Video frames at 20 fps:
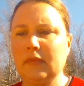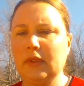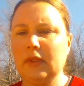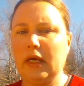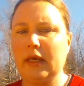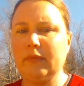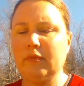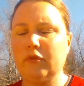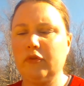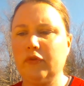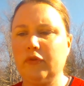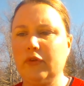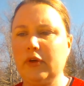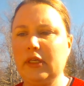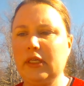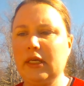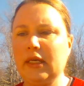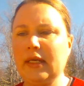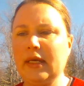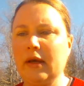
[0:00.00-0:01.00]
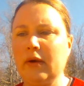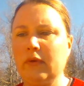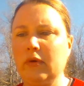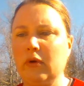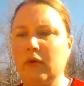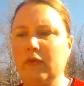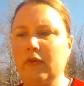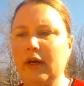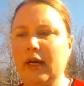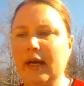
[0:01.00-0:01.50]
I'm freaking out
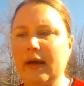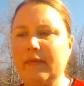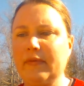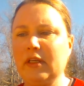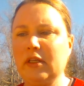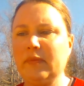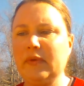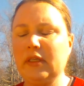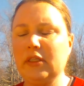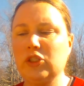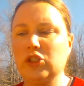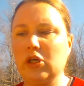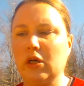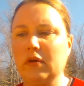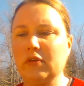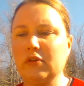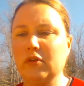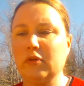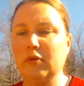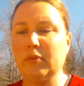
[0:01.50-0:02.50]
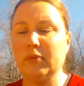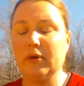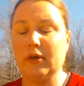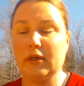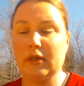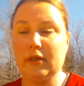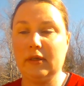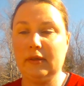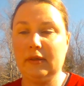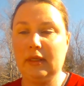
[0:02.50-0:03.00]
over having to be in charge of the
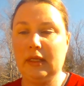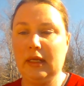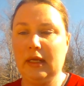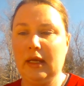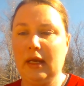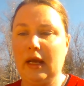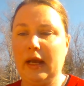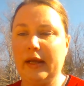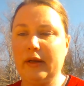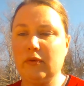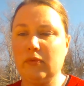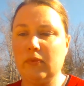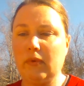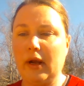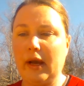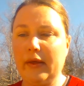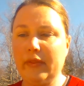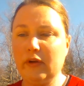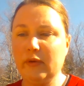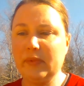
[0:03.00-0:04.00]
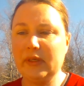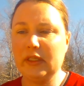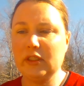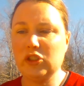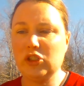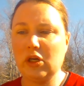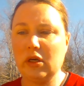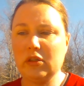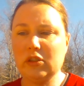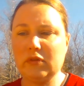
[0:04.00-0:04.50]
book. I'd rather be in
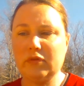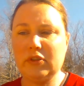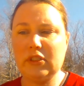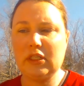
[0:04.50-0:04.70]
charge of